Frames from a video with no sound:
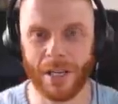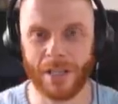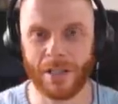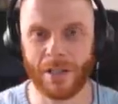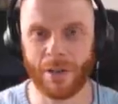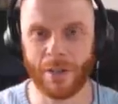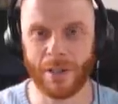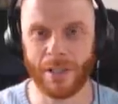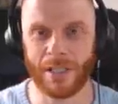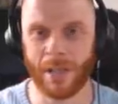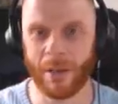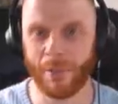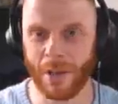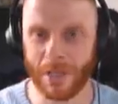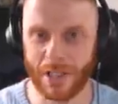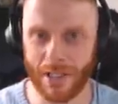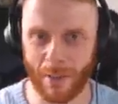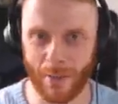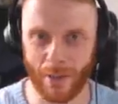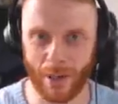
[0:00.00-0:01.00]
So the
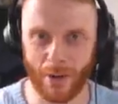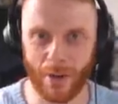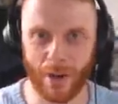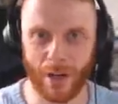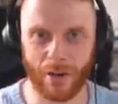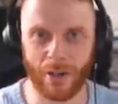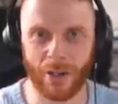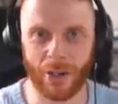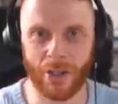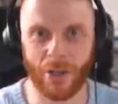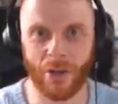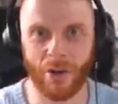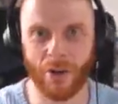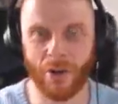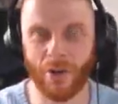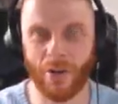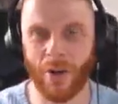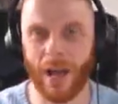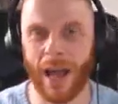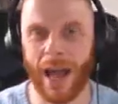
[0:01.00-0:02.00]
templates down below are going to show
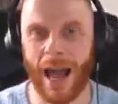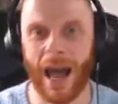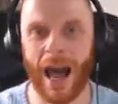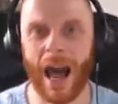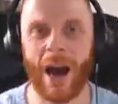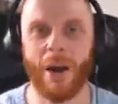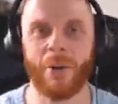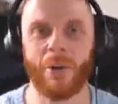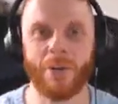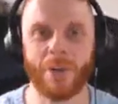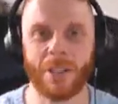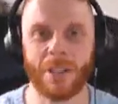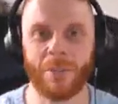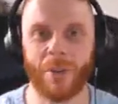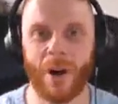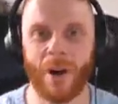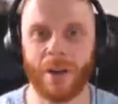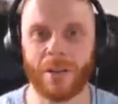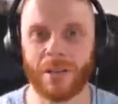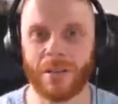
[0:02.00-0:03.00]
you how to
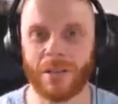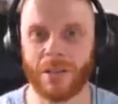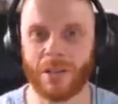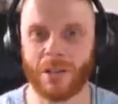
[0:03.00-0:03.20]
respond